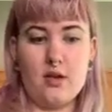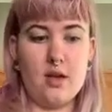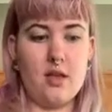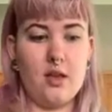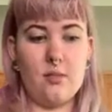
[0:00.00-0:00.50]

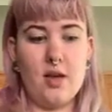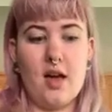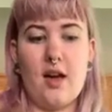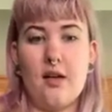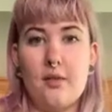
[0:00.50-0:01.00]
And then we
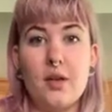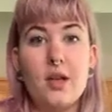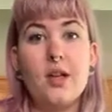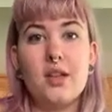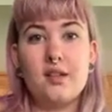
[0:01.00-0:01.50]
have
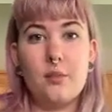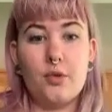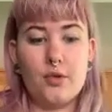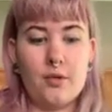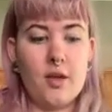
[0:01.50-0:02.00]
some
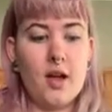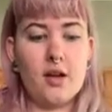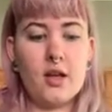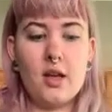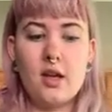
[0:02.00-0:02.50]
local
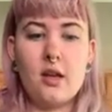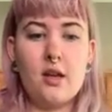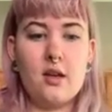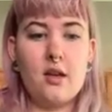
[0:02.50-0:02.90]
honey